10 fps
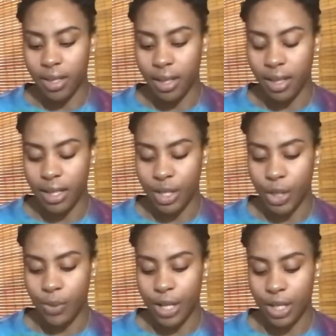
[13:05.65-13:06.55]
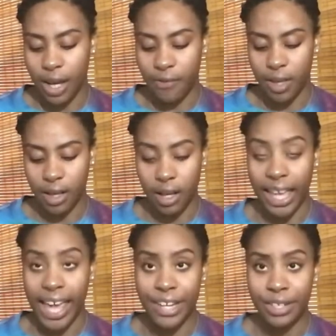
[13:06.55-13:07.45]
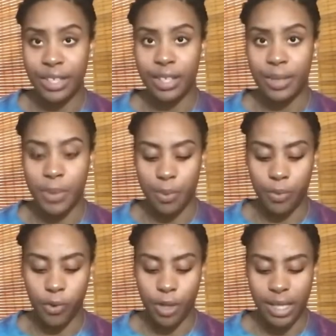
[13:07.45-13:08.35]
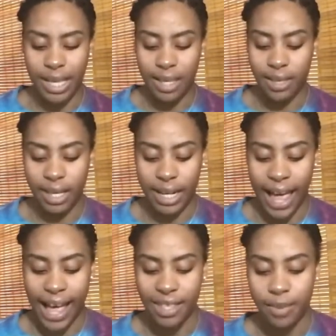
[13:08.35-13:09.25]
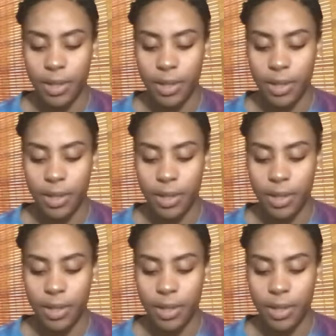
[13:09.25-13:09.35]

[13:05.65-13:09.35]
tension here with to be more tense how things were